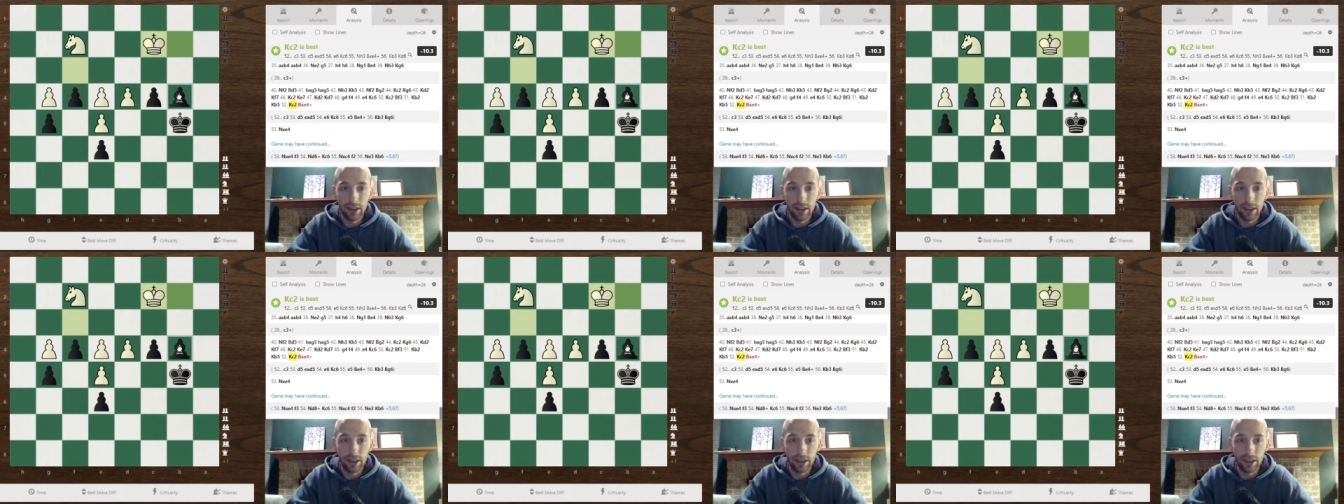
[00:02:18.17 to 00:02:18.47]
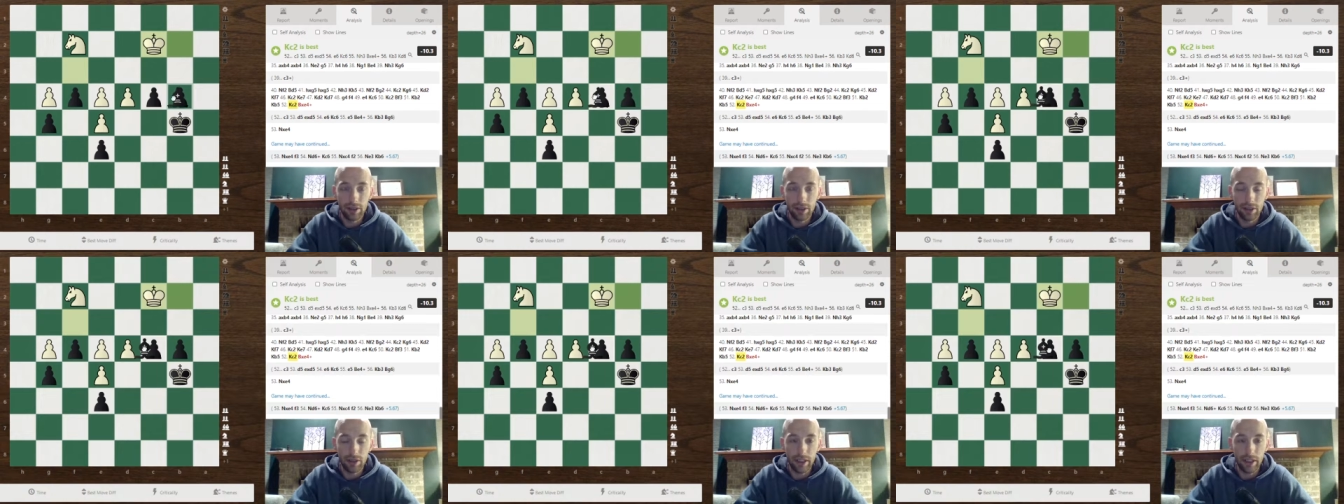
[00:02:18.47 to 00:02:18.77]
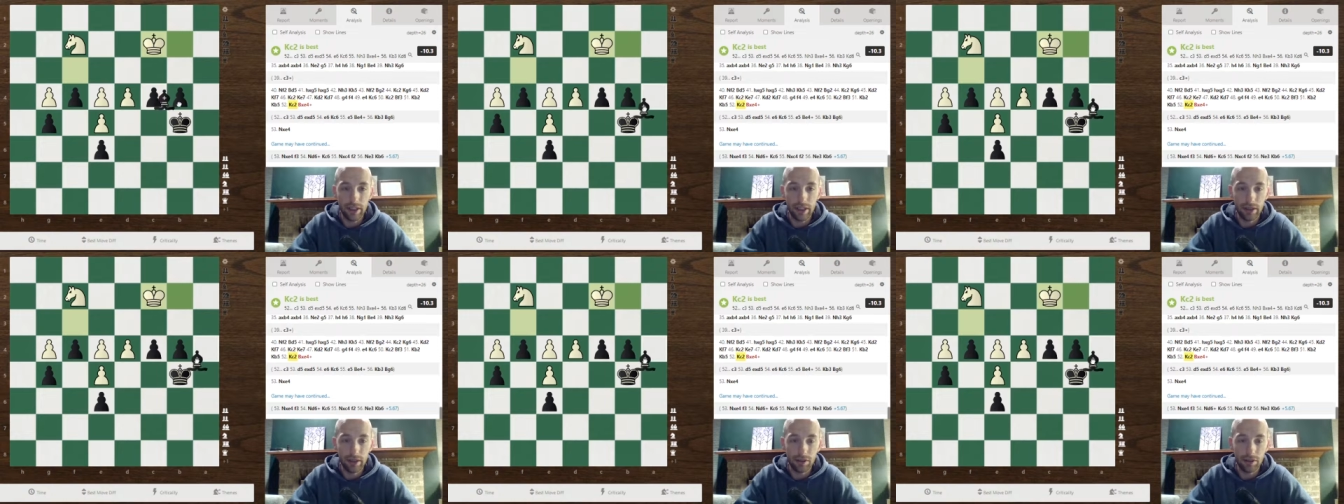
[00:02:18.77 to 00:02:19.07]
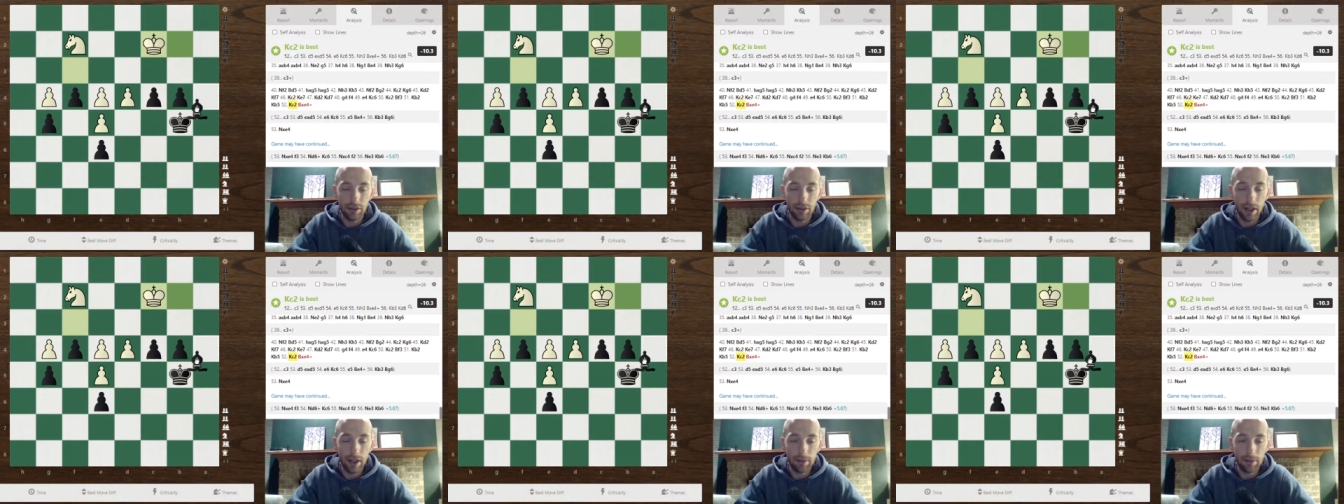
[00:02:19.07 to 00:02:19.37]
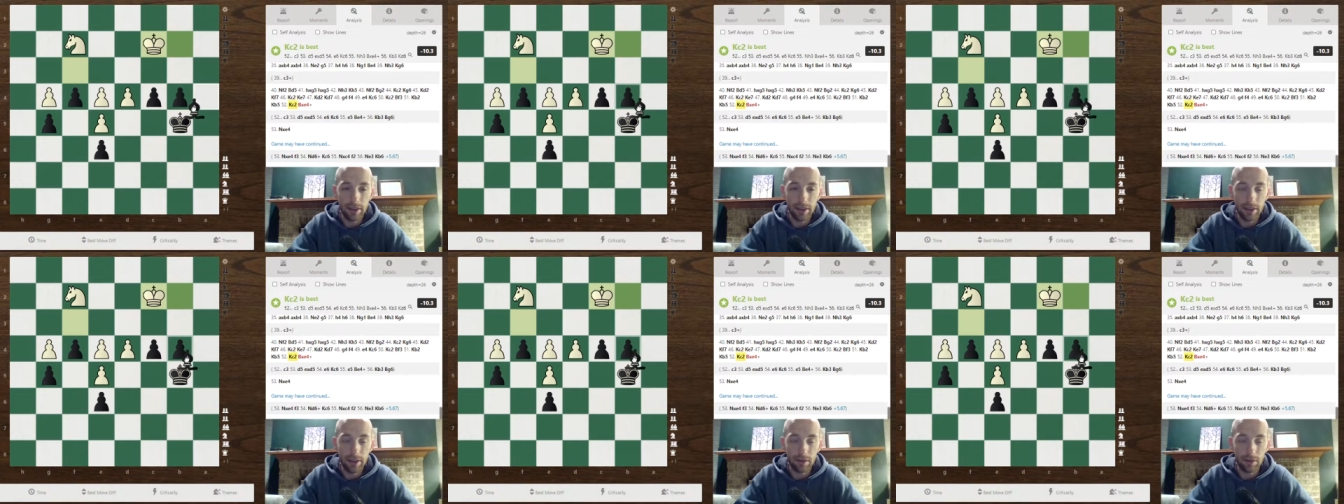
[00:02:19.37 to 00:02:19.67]
dragging it and dropping
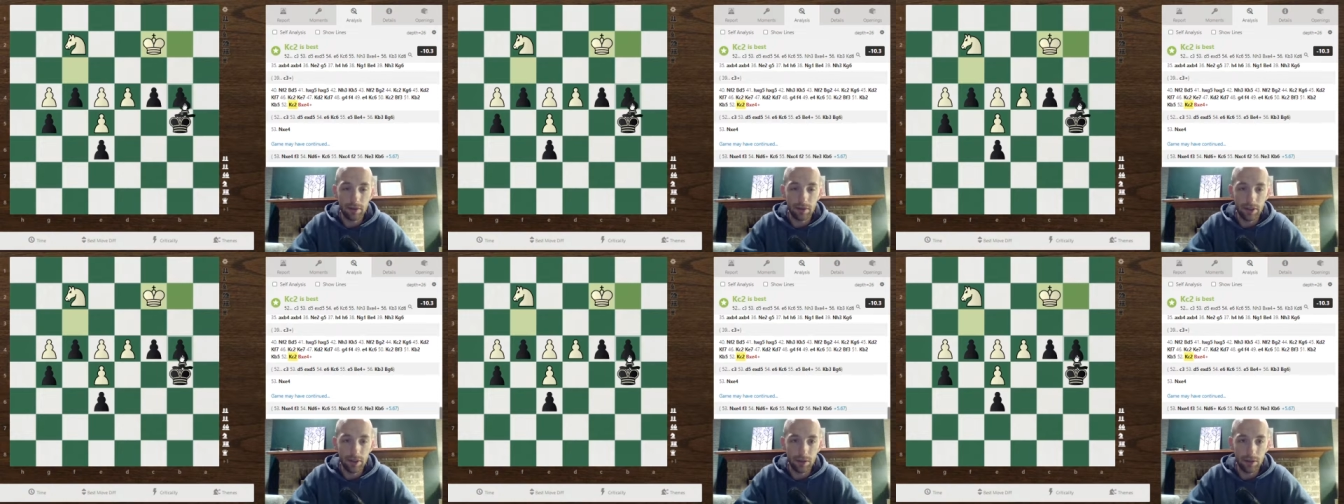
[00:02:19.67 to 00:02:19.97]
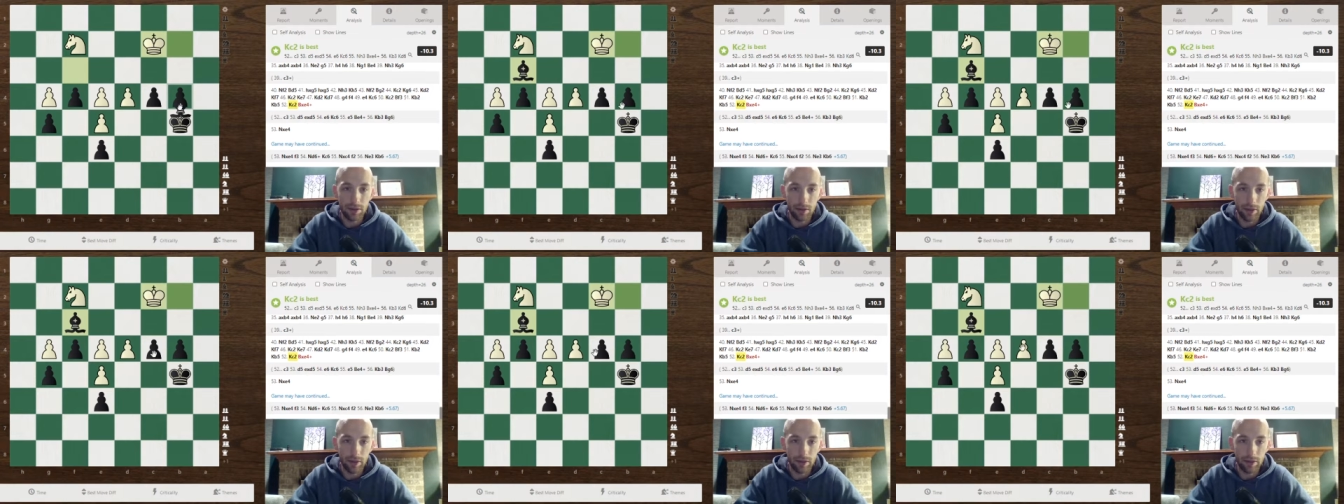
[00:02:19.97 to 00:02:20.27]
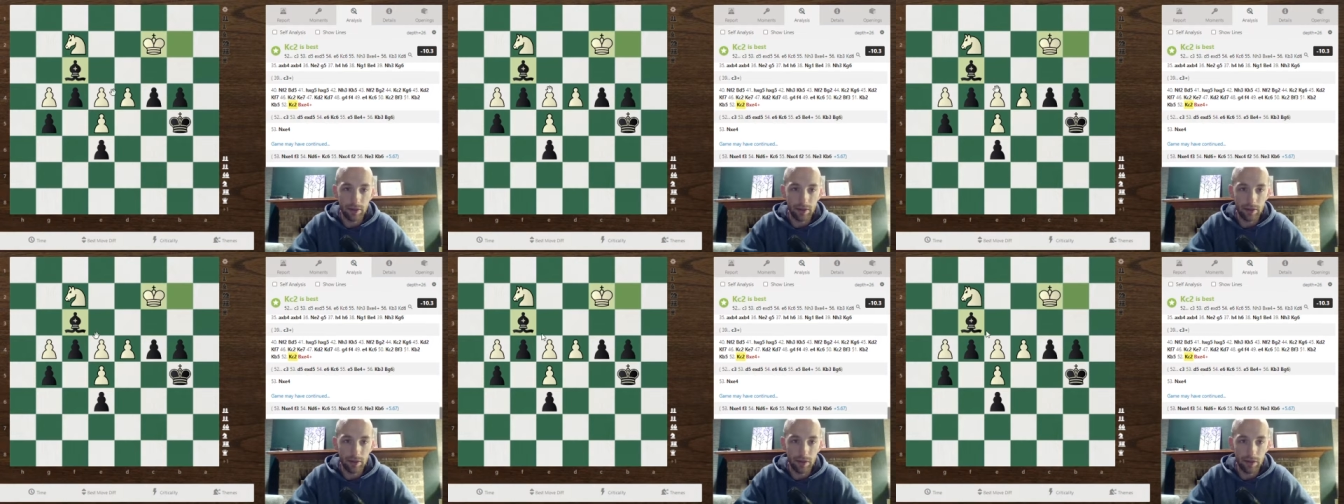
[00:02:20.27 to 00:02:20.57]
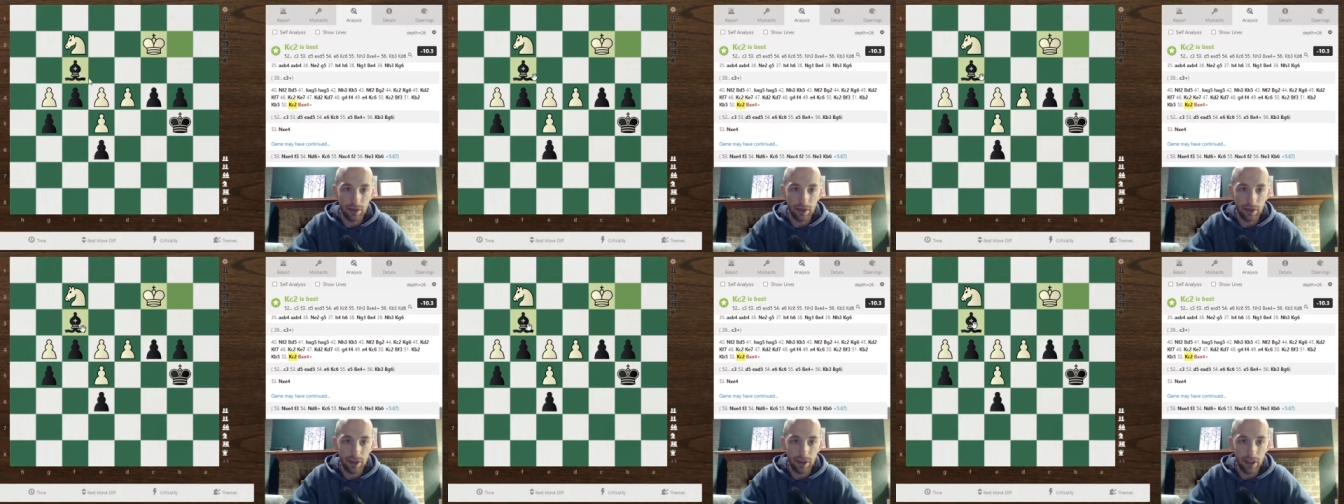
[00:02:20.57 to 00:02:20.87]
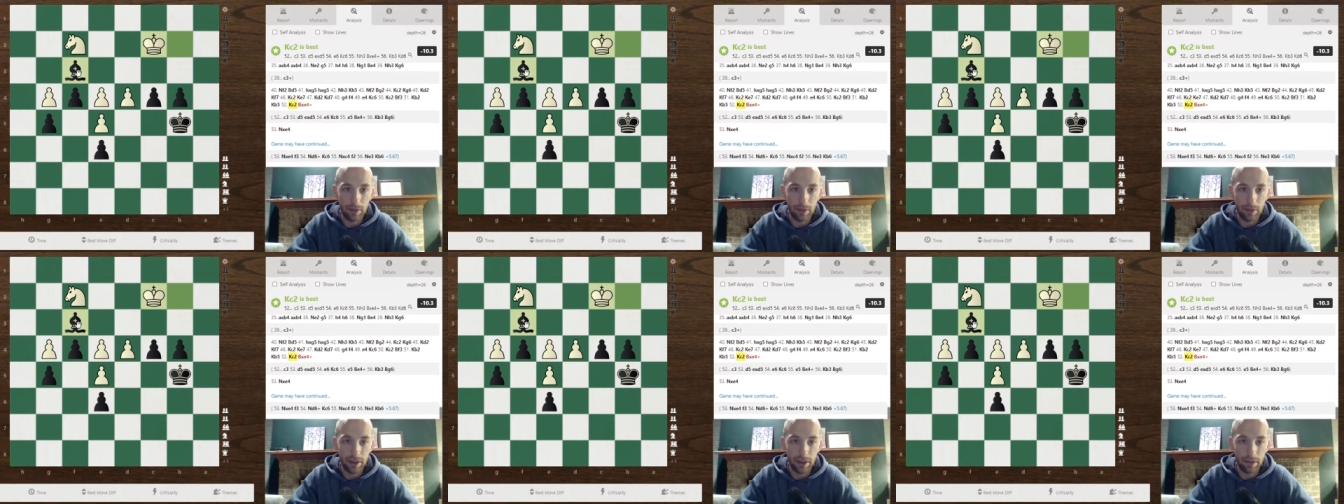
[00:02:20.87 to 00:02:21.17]
it, which is what I would do if I was trying to
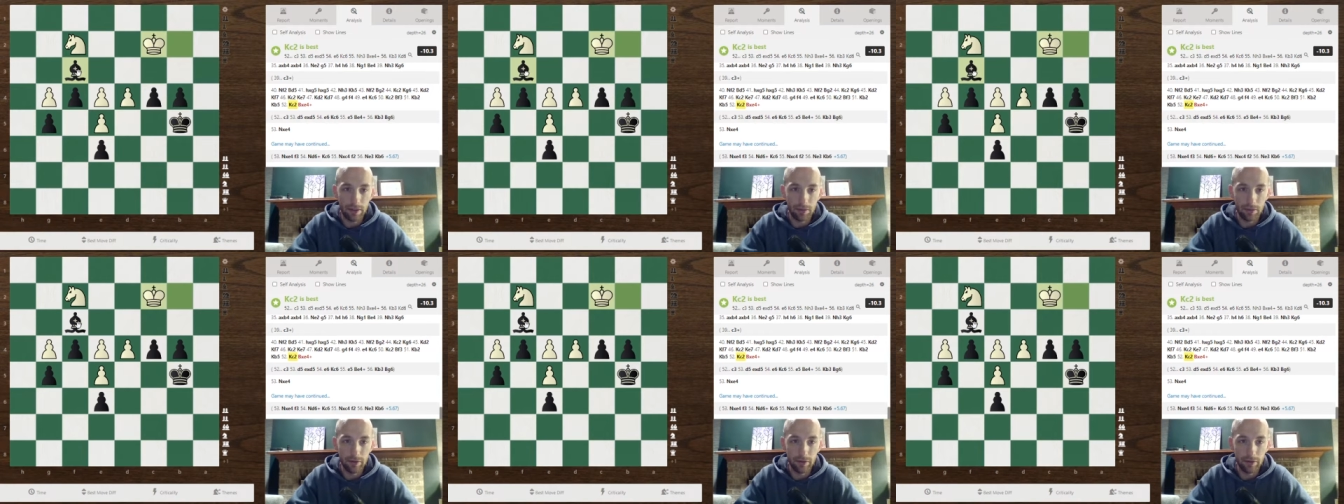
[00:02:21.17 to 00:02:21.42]
make the move,